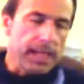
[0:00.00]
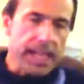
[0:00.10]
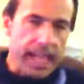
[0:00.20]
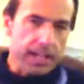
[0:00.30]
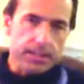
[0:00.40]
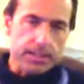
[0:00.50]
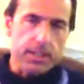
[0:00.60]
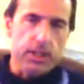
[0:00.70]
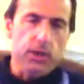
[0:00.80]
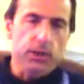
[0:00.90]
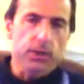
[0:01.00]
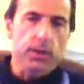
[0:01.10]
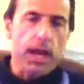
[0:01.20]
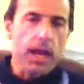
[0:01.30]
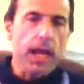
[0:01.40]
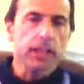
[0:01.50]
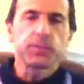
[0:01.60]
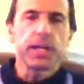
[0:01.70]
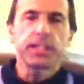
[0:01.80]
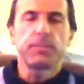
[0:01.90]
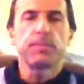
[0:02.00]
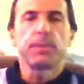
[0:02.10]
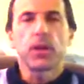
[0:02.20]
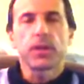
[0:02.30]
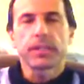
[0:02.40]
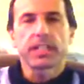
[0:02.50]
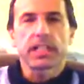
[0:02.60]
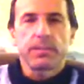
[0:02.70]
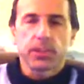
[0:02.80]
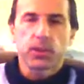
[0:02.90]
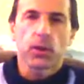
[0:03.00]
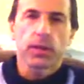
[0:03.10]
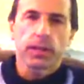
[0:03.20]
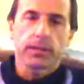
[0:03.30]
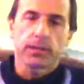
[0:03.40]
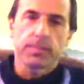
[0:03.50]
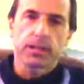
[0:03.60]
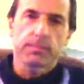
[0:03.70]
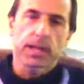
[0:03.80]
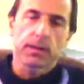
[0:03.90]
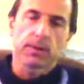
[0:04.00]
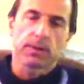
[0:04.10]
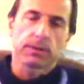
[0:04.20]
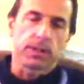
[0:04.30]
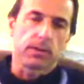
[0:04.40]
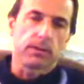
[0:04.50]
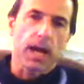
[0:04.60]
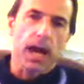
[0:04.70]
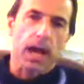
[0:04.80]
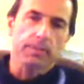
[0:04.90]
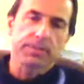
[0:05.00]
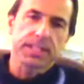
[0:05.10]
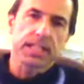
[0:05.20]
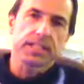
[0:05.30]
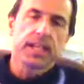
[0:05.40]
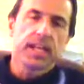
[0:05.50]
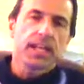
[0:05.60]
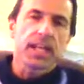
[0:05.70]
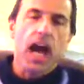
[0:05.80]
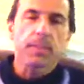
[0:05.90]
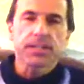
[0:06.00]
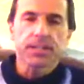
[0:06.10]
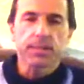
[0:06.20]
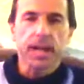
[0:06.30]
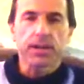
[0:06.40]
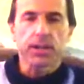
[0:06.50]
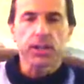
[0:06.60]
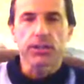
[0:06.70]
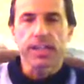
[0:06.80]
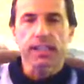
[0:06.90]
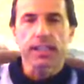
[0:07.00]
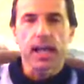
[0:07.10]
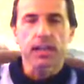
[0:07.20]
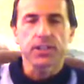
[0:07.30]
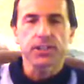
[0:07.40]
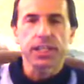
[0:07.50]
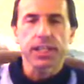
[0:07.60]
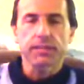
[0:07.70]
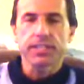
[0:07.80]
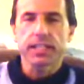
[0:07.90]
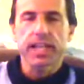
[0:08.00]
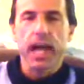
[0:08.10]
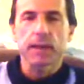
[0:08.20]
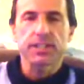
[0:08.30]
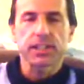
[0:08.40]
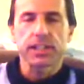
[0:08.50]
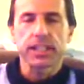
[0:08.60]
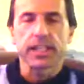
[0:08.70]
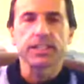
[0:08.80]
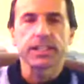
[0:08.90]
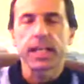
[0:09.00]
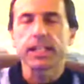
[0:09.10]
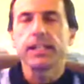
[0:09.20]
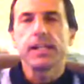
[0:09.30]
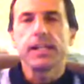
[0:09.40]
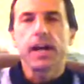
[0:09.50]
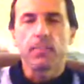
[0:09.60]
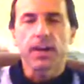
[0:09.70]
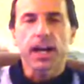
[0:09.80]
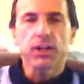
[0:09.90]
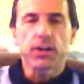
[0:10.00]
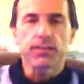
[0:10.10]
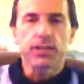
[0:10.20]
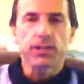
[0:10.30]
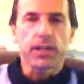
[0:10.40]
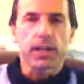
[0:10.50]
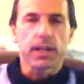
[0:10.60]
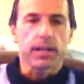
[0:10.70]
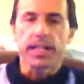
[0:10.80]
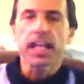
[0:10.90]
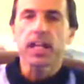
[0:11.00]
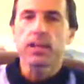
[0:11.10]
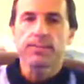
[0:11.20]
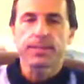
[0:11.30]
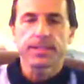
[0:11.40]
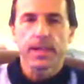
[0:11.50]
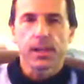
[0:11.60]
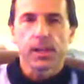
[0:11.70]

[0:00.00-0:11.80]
Again, I speak to people all the time, and they're talking to me about, well, I've seen comments about your technology, and I've seen comments on the internet about your negative